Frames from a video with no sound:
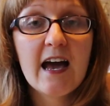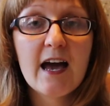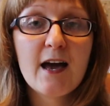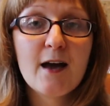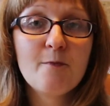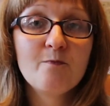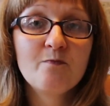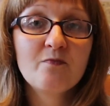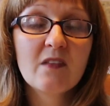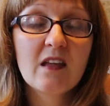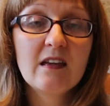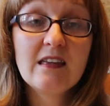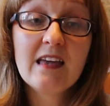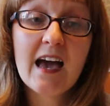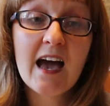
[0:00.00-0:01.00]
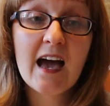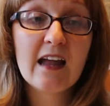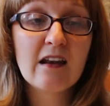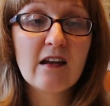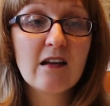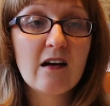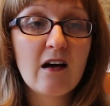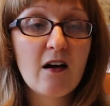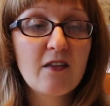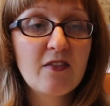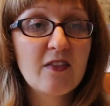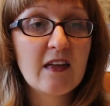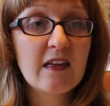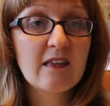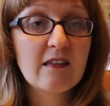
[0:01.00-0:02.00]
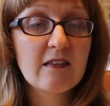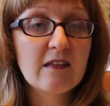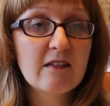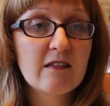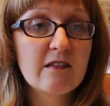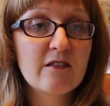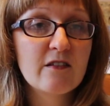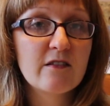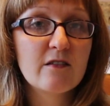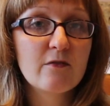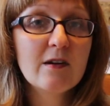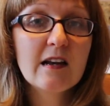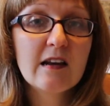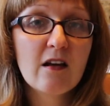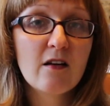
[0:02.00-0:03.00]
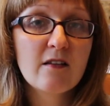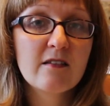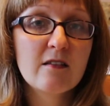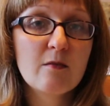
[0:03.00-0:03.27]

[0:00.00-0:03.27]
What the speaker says: Yeah, and I think this is just a really nice,